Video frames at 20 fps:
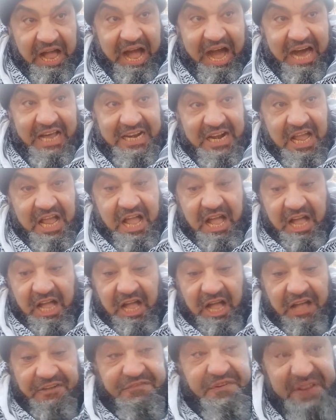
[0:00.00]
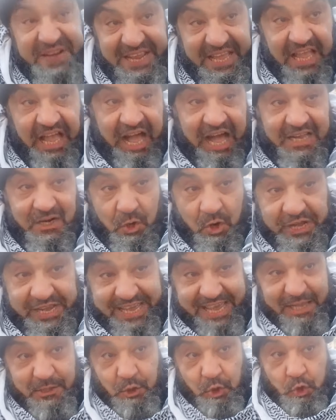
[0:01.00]
are free are
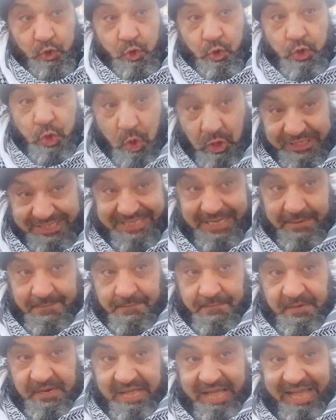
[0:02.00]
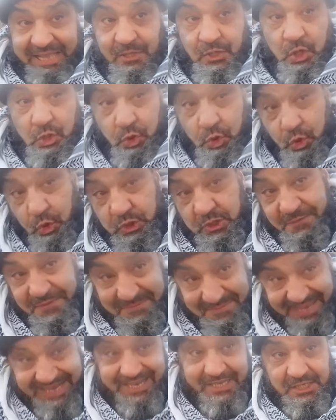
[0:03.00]
okay to, to use them and not use them
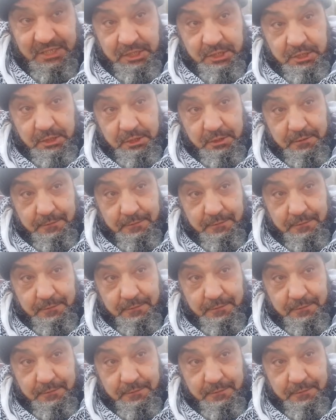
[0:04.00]
in marriage.